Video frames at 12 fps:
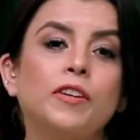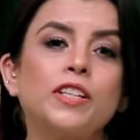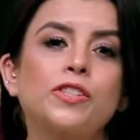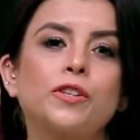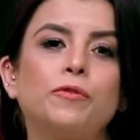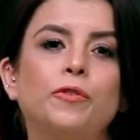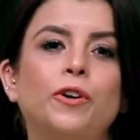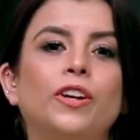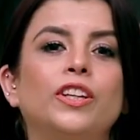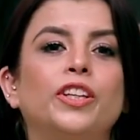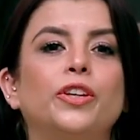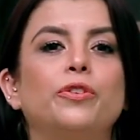First of
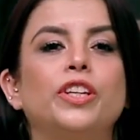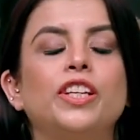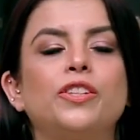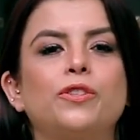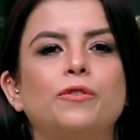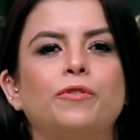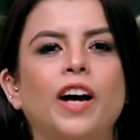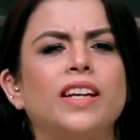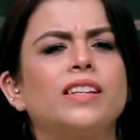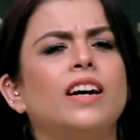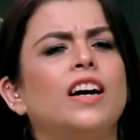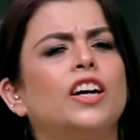all, you need to
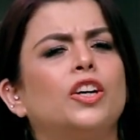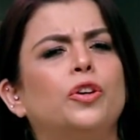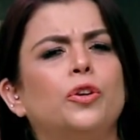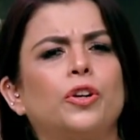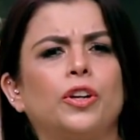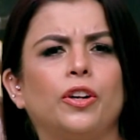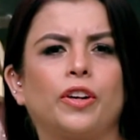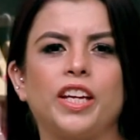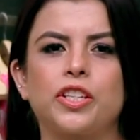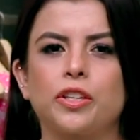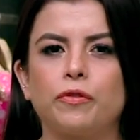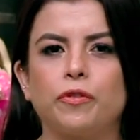find a good
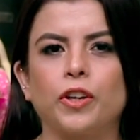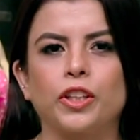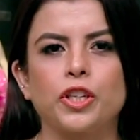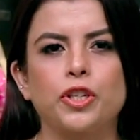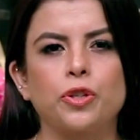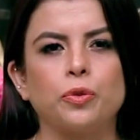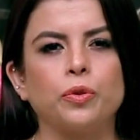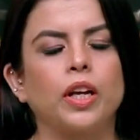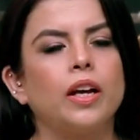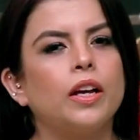location for the shoot.